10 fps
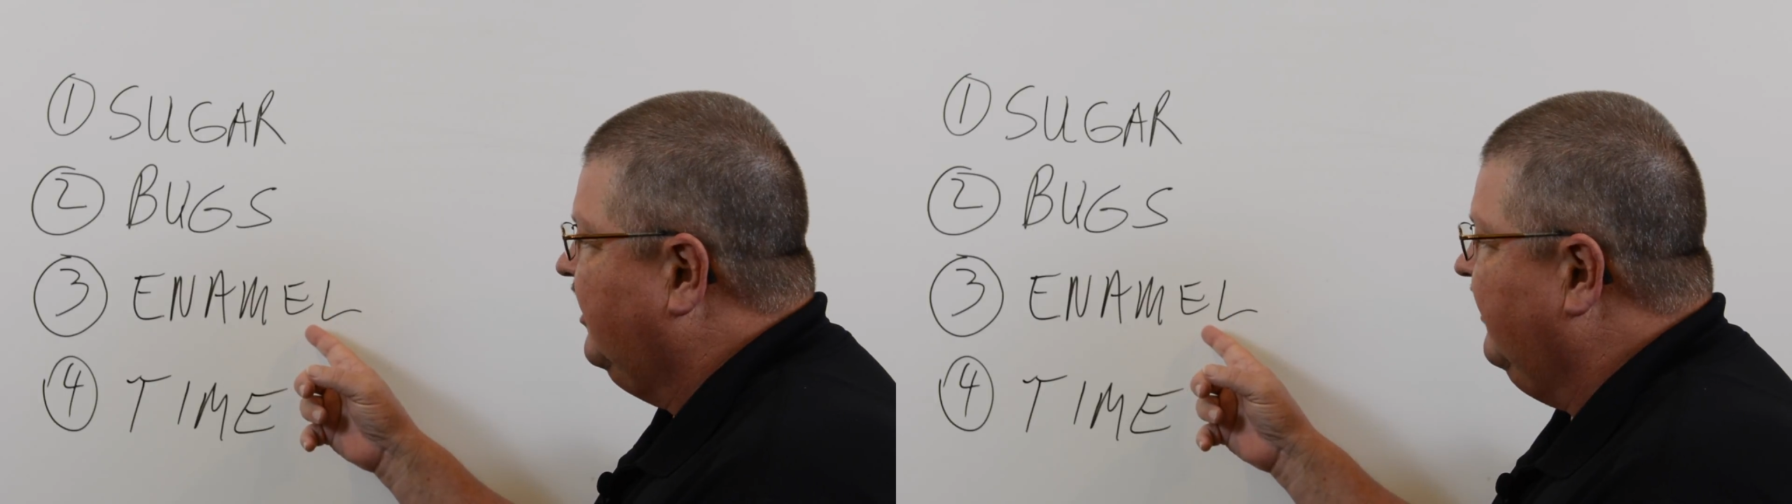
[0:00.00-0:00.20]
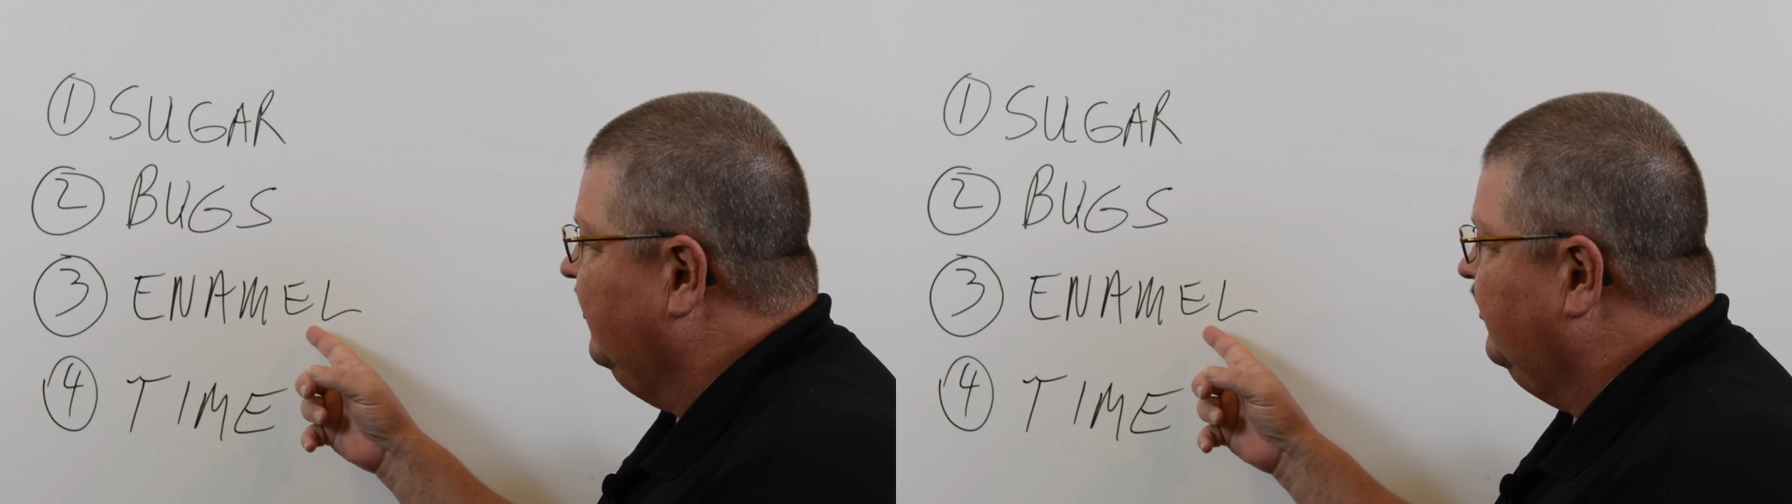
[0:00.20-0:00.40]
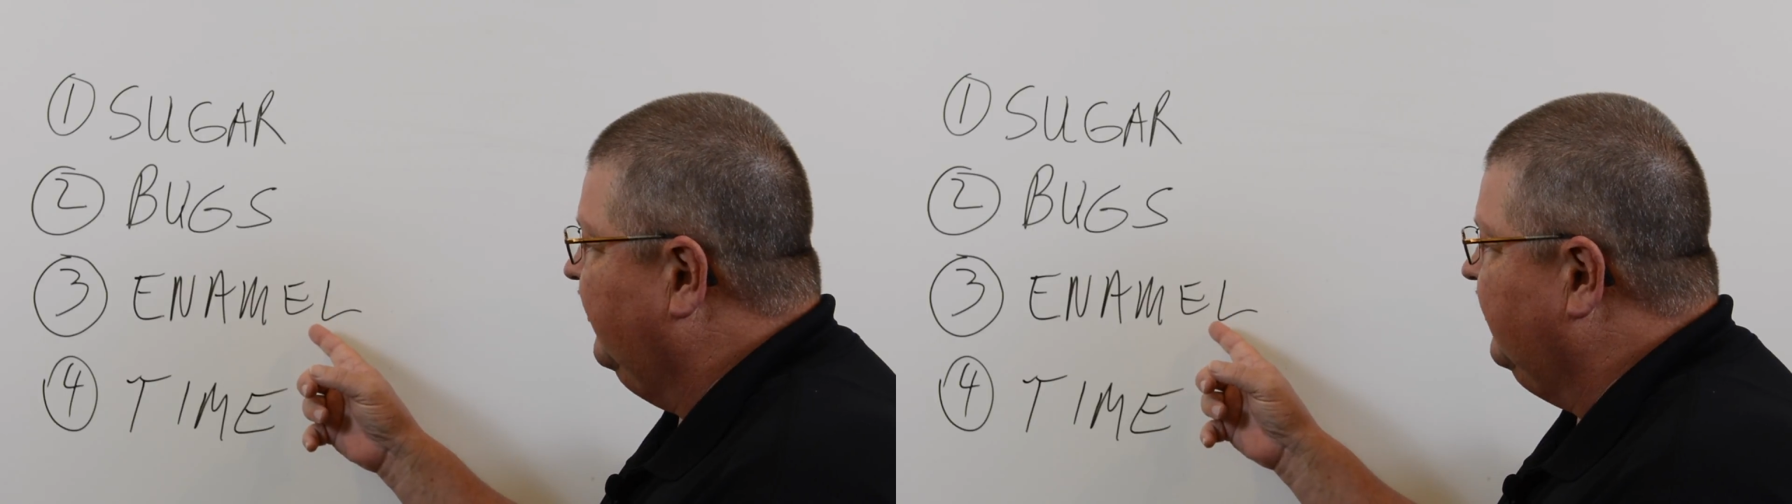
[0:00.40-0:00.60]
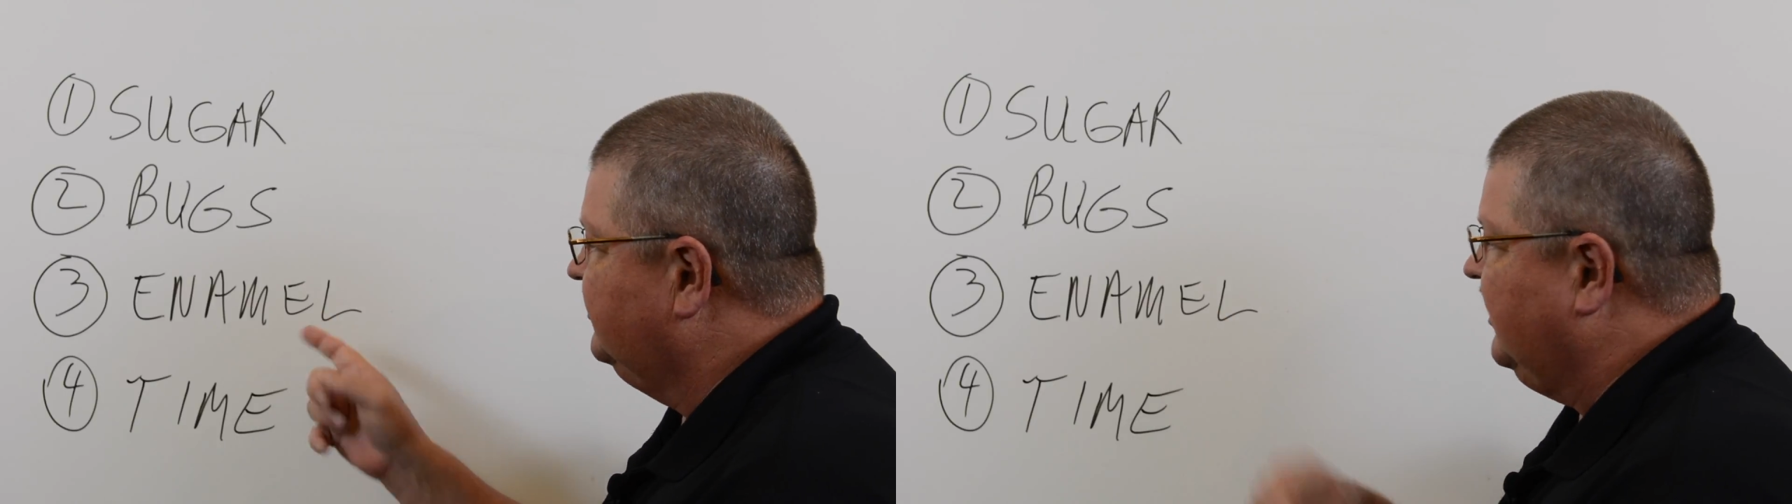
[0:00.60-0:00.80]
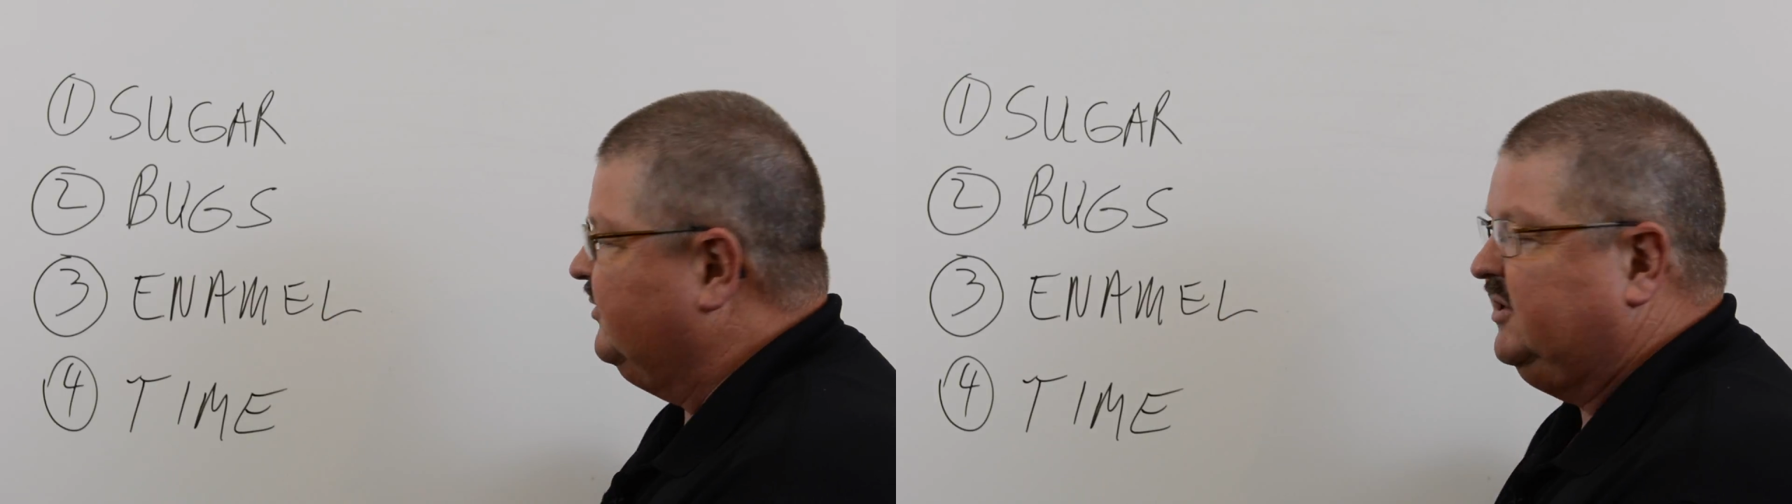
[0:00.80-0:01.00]
covered with a
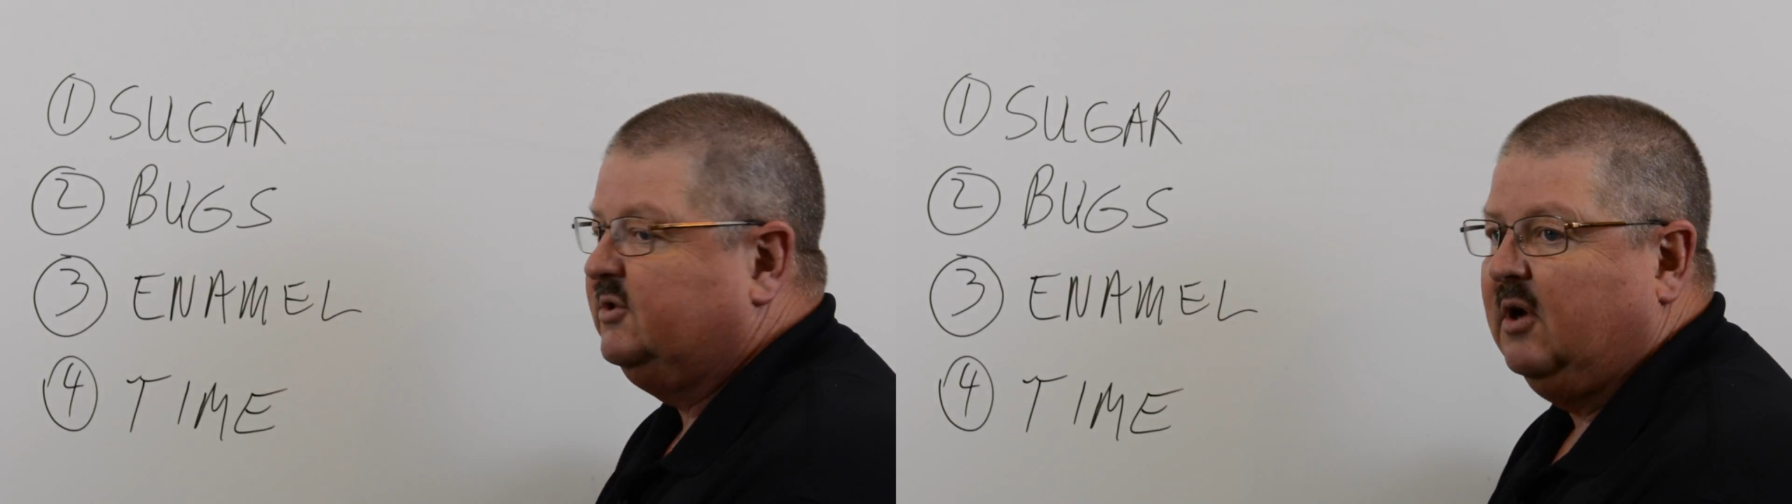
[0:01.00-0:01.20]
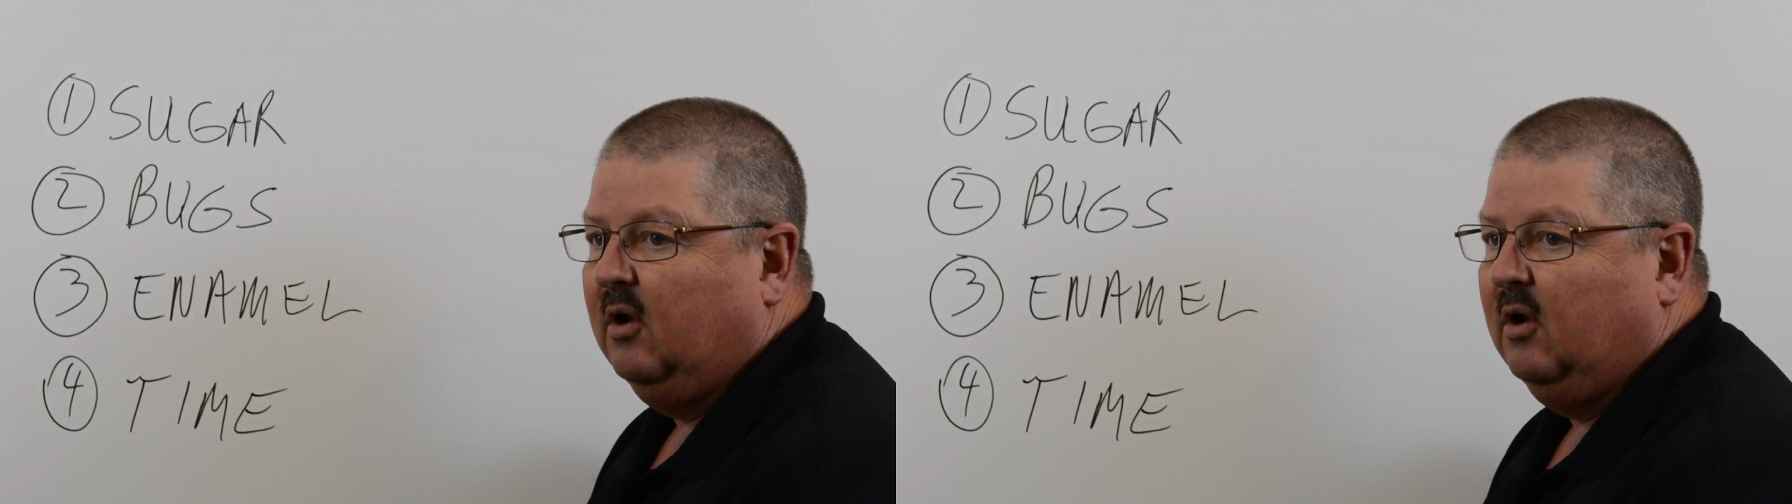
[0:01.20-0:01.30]
substance